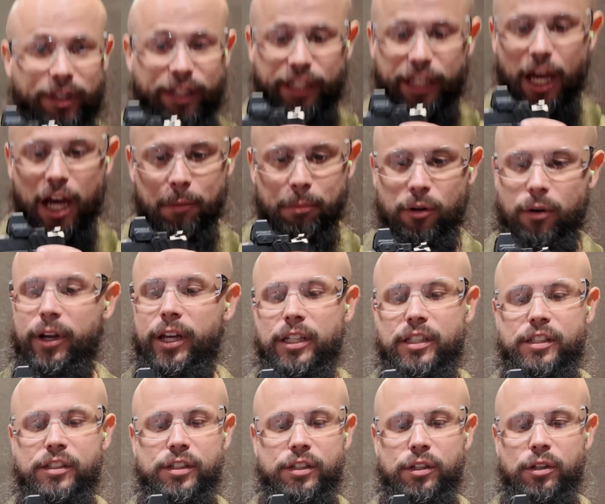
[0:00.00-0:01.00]
any
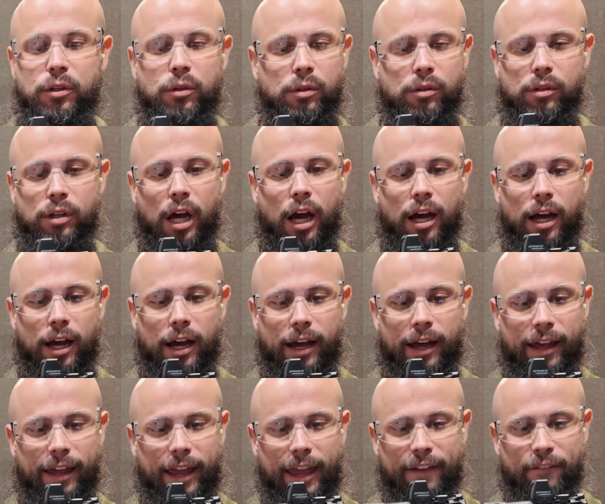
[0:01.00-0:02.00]
upgrades to
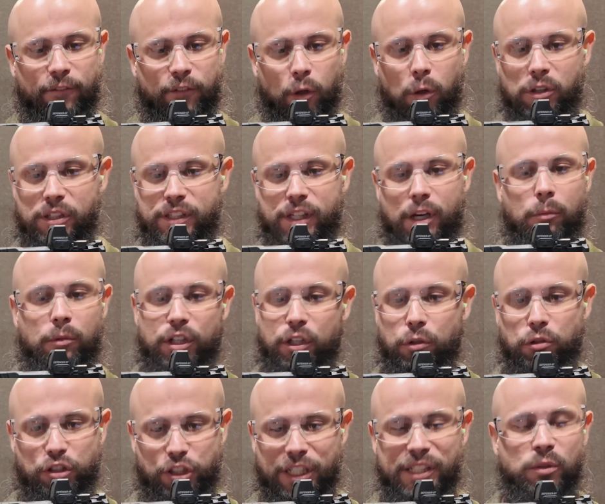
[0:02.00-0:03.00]
if you're someone
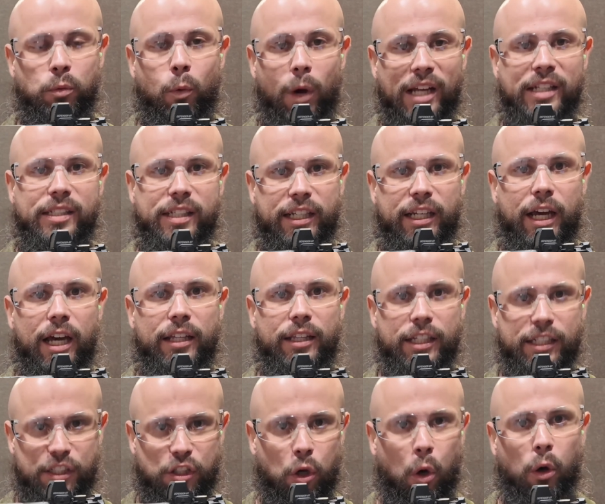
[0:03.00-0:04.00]
who just wants a gun
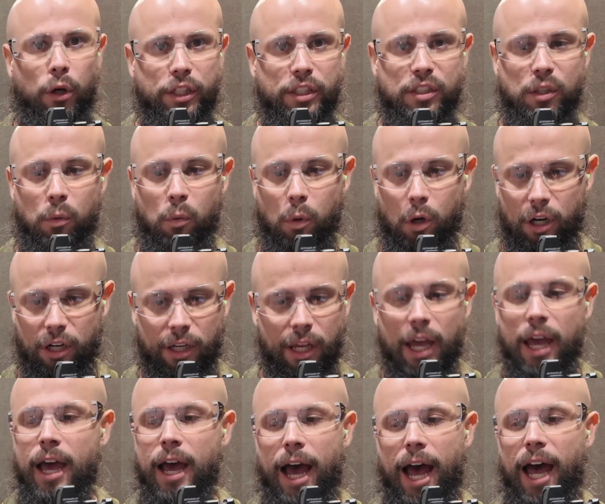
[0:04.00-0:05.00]
that's going to work.
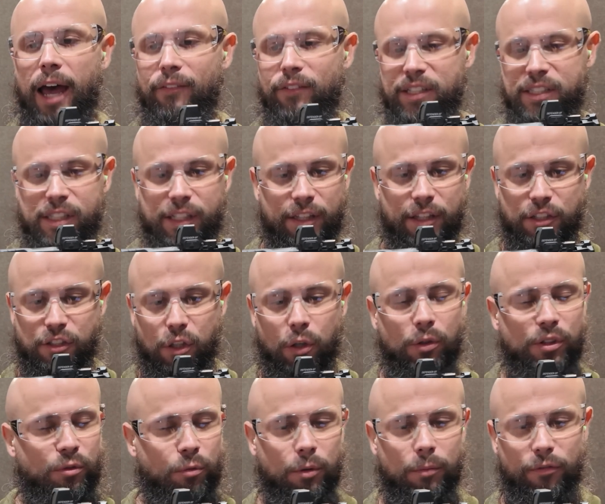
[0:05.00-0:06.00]
Obviously, there's
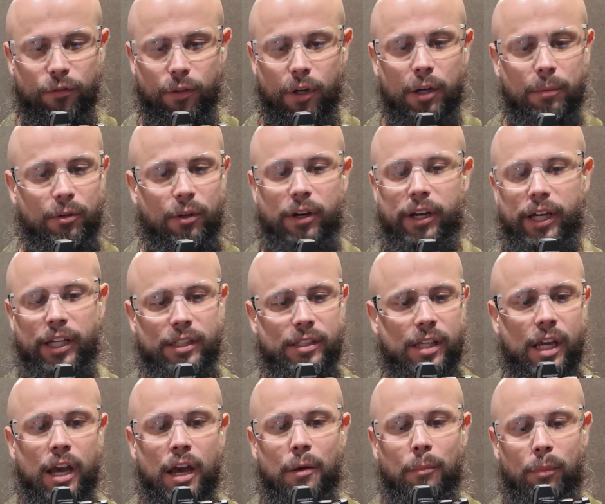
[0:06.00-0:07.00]
always room for upgrades,
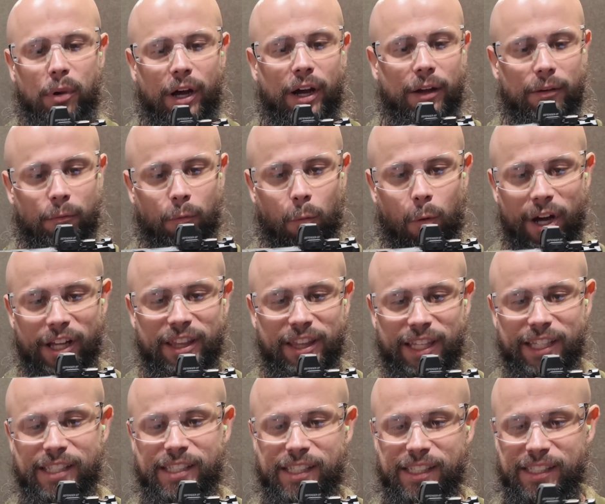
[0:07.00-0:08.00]
but what
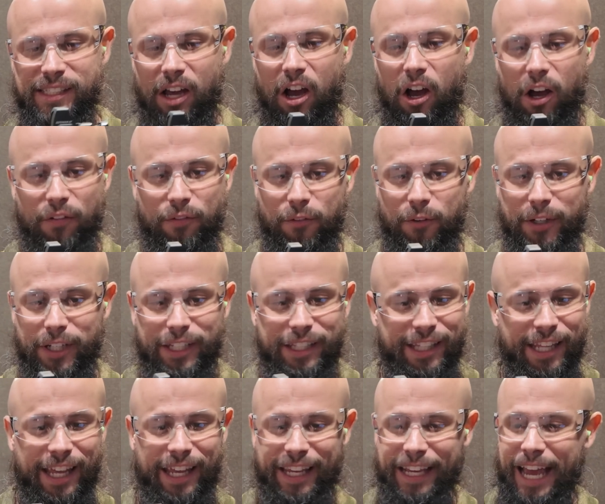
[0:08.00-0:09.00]
this is offering,
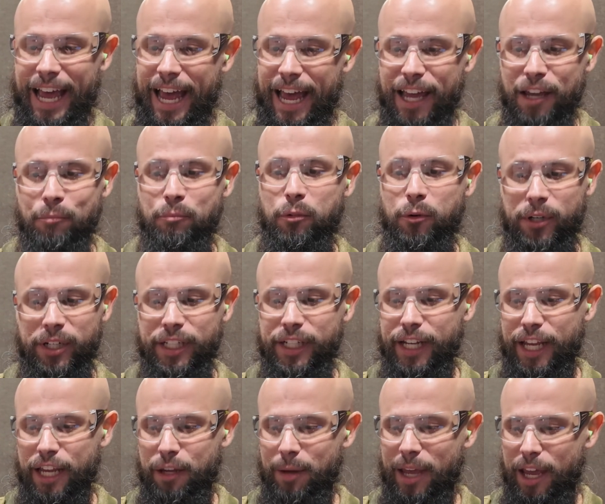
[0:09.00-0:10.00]
like, I'm pretty
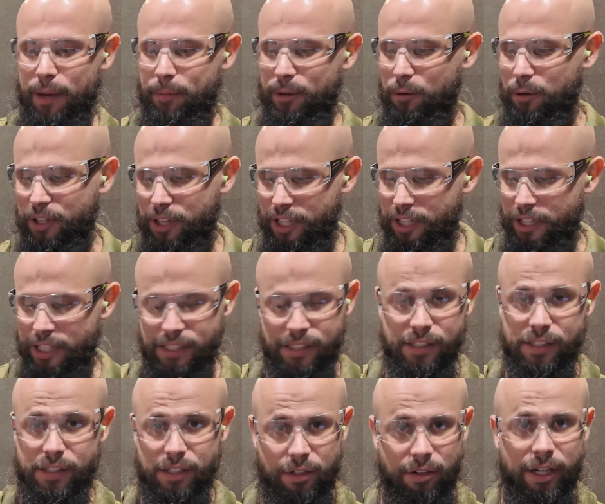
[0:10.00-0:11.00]
damn happy with it. This
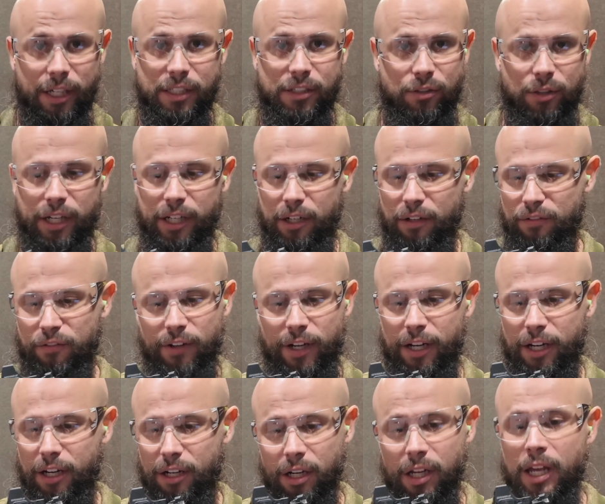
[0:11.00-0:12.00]
is a great striker
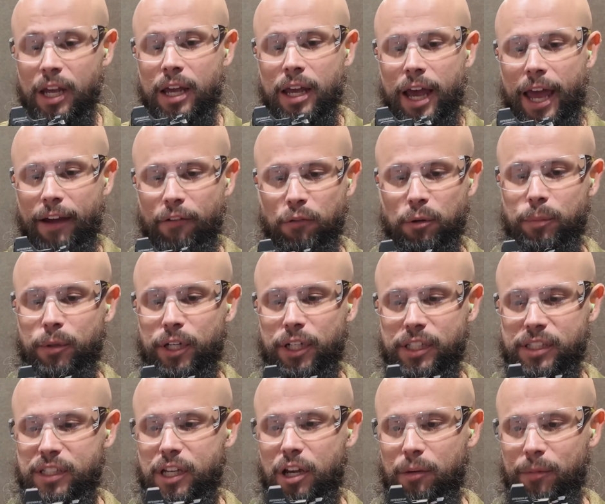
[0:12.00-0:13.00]
fire.
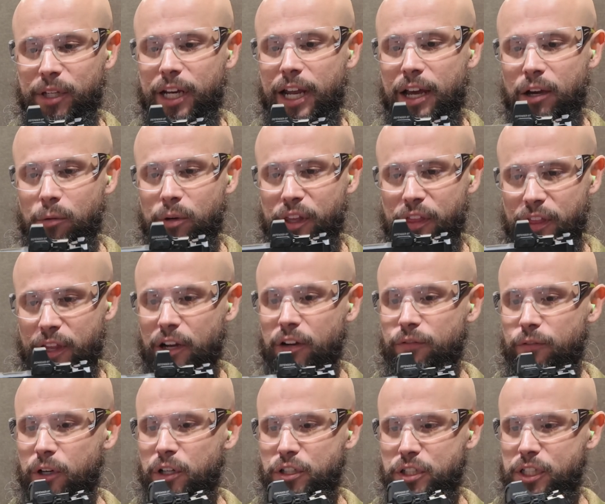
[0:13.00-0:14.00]
Everybody's coming out with their
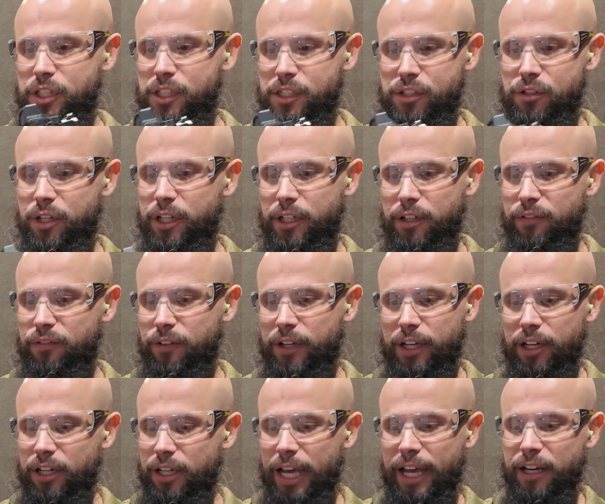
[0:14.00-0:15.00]
version of the striker
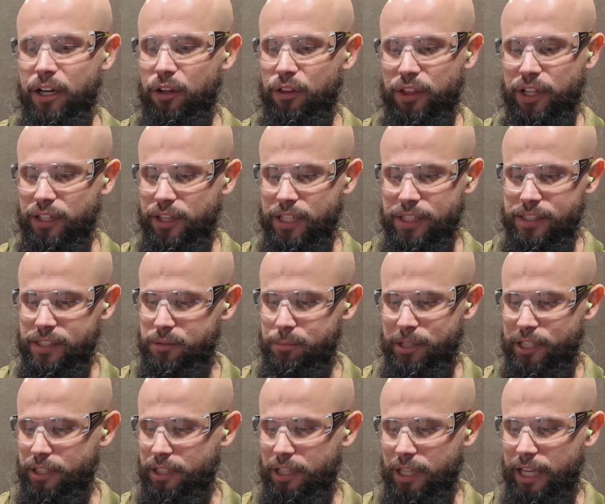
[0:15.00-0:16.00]
fire, and I don't think this has
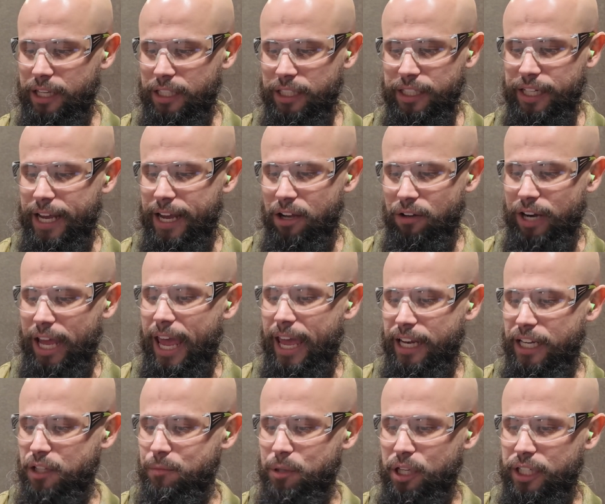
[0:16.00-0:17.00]
been letting down
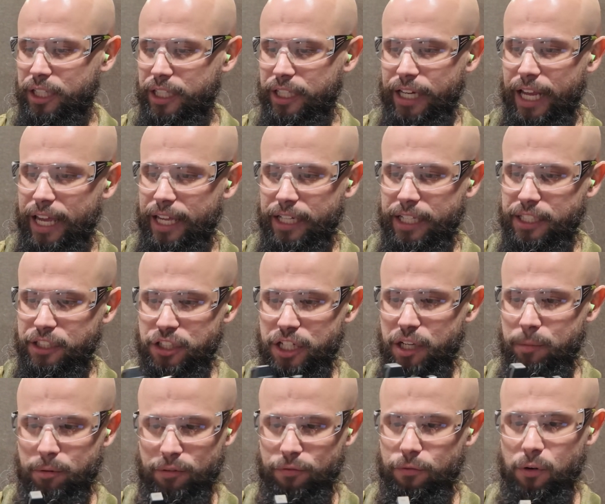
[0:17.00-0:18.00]
anybody in any
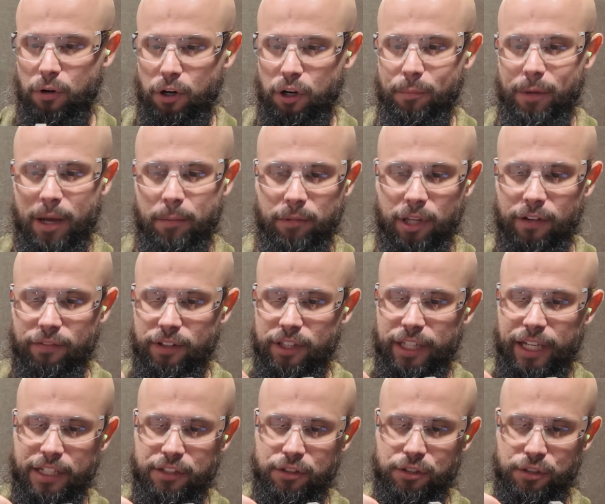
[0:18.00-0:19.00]
shape or form. I'm loving
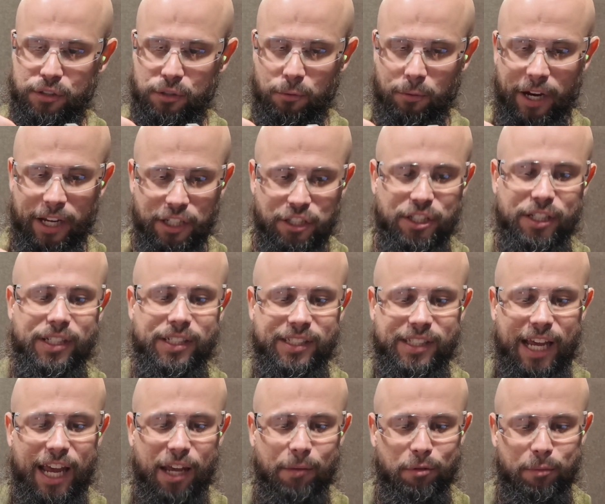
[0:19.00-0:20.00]
the extra serrations.
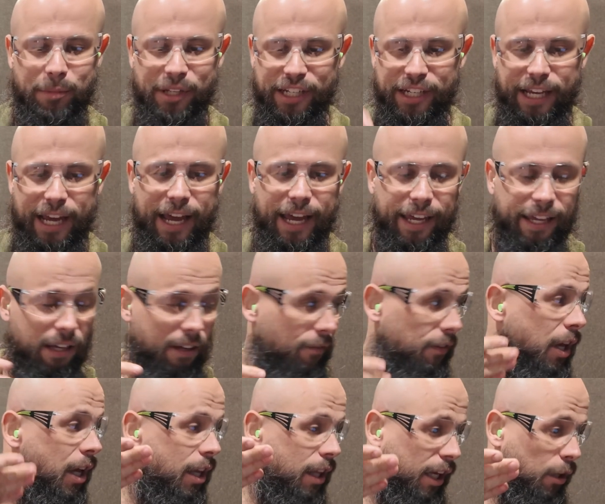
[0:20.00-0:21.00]
I'm a big guy of,
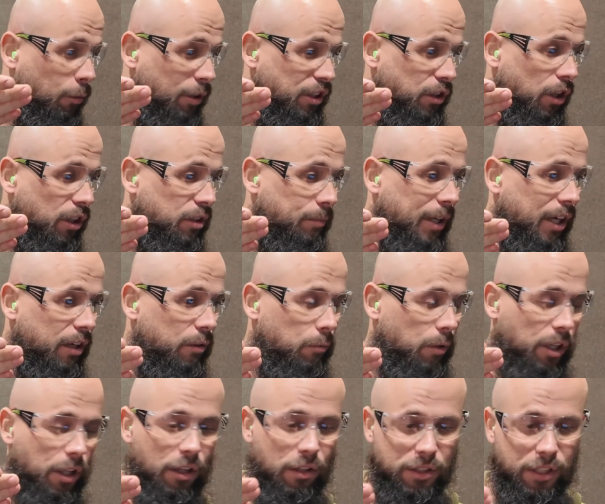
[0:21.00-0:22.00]
like we talked about in
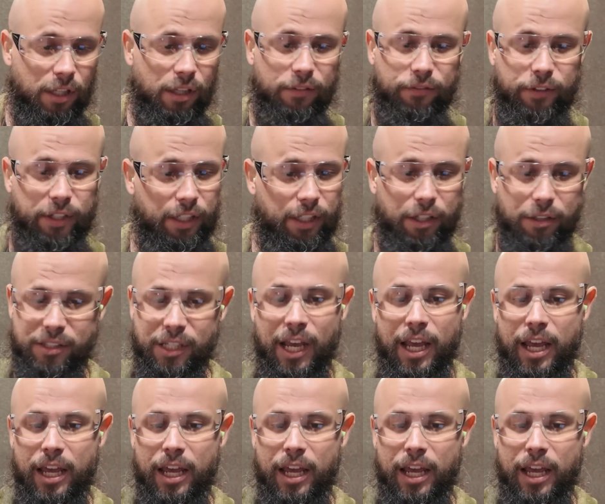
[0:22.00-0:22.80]
one of those other videos,